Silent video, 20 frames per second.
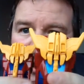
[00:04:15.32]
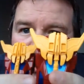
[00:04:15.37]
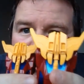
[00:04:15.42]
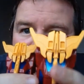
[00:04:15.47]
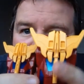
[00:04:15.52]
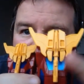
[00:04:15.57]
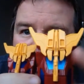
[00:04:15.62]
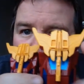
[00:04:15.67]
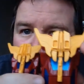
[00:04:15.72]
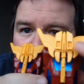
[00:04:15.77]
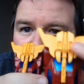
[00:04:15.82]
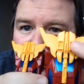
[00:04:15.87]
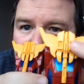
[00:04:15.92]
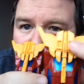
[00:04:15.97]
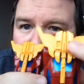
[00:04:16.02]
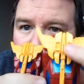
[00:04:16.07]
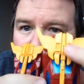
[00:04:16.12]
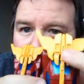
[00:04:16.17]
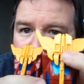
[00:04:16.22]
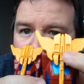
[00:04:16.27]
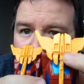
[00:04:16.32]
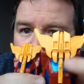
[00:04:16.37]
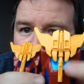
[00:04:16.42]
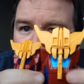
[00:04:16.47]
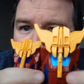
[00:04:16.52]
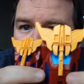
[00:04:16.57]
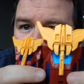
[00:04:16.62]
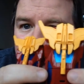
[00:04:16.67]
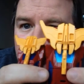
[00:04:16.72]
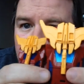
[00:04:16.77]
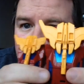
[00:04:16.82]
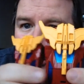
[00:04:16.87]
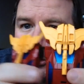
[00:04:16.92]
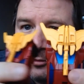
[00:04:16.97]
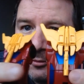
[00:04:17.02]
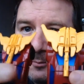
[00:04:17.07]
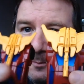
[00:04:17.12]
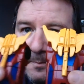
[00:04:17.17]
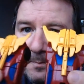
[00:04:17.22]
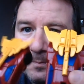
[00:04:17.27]
and this one only goes halfway
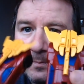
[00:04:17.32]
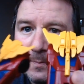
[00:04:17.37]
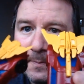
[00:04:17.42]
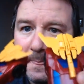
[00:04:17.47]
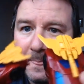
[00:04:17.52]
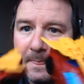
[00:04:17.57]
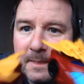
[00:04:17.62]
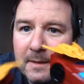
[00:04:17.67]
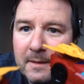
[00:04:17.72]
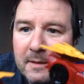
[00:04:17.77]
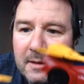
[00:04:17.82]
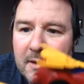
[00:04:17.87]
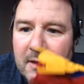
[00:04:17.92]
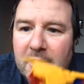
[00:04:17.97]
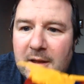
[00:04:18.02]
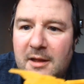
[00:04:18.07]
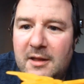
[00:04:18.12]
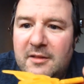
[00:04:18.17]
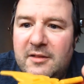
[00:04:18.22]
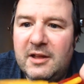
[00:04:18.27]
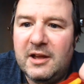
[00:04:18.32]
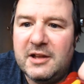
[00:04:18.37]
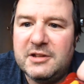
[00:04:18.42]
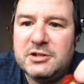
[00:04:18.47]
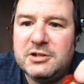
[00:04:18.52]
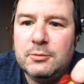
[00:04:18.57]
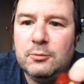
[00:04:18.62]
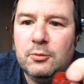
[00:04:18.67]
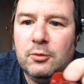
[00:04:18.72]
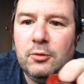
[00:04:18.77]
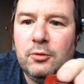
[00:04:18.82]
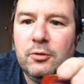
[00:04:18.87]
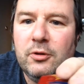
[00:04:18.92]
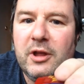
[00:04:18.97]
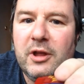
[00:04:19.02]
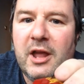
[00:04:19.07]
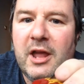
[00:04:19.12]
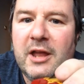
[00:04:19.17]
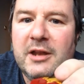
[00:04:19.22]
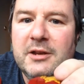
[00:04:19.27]
up. The
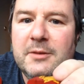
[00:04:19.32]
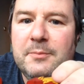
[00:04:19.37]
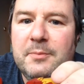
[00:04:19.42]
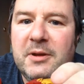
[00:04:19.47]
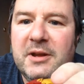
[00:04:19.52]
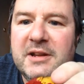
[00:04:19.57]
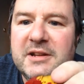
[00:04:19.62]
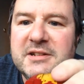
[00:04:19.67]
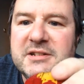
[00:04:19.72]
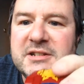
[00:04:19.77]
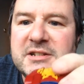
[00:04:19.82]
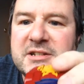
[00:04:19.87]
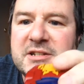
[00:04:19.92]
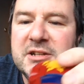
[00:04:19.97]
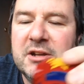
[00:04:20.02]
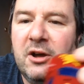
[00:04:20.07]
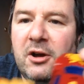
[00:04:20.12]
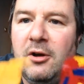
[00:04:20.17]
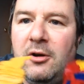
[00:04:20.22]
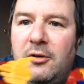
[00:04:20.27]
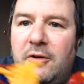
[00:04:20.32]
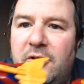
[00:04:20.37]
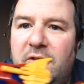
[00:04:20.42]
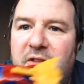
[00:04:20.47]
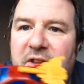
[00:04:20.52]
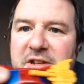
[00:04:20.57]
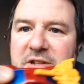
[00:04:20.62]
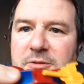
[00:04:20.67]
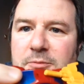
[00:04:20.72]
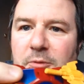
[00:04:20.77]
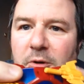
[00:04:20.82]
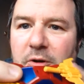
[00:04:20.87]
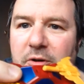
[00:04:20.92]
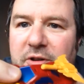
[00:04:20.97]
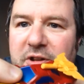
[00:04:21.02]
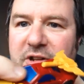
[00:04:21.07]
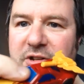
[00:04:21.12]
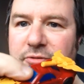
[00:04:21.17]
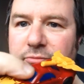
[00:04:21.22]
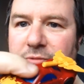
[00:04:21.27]
actual end piece on this
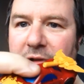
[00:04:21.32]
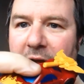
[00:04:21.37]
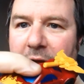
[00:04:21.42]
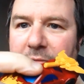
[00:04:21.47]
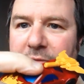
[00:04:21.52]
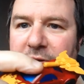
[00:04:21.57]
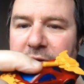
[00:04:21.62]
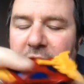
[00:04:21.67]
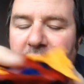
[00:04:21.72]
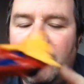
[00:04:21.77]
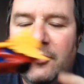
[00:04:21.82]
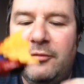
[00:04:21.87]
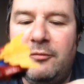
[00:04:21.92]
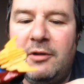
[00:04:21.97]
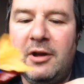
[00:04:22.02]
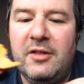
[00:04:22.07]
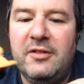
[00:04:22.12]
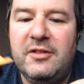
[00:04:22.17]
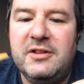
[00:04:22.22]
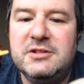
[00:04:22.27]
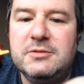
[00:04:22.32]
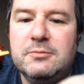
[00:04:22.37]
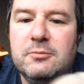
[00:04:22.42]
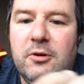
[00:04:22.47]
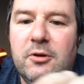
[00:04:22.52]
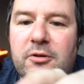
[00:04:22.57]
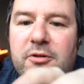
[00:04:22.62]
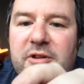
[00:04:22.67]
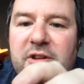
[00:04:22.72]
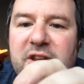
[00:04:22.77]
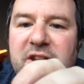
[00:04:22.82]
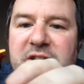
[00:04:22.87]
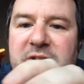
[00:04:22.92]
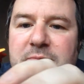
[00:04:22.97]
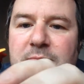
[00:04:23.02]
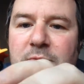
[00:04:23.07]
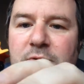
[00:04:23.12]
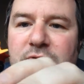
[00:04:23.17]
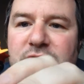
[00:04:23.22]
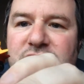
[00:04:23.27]
one is rounded off, where this one
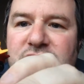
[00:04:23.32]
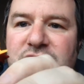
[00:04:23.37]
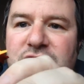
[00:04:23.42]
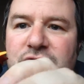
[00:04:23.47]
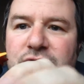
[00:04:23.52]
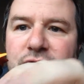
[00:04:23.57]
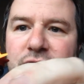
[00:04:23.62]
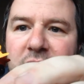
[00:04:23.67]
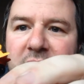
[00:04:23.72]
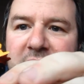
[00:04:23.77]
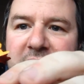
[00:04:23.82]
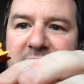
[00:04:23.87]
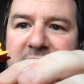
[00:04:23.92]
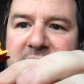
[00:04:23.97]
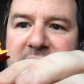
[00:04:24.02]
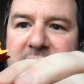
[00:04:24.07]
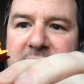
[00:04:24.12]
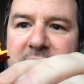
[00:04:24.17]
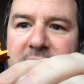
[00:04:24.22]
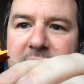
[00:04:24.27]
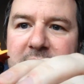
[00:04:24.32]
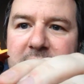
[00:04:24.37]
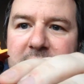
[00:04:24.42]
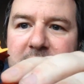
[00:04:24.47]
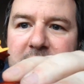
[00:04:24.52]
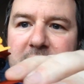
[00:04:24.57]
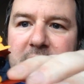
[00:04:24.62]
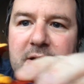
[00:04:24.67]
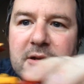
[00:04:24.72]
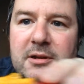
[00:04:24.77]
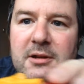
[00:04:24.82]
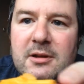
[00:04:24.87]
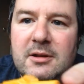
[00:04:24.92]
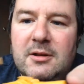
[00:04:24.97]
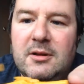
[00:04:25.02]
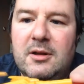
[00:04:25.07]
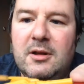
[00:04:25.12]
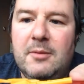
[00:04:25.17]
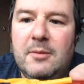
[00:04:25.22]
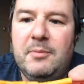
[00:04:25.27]
is more straight.
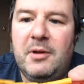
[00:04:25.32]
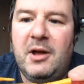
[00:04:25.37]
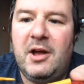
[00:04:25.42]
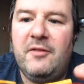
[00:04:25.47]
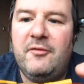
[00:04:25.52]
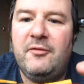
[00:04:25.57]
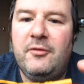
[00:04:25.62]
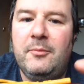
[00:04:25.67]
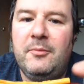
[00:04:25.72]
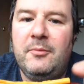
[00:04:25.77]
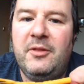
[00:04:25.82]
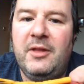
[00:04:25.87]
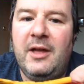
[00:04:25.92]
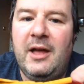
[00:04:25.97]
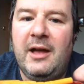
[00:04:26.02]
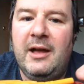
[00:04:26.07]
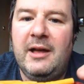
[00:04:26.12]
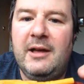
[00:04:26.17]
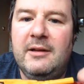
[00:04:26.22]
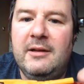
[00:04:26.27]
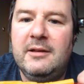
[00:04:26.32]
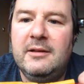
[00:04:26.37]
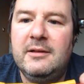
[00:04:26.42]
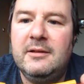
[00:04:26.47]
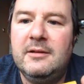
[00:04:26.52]
Apart from that,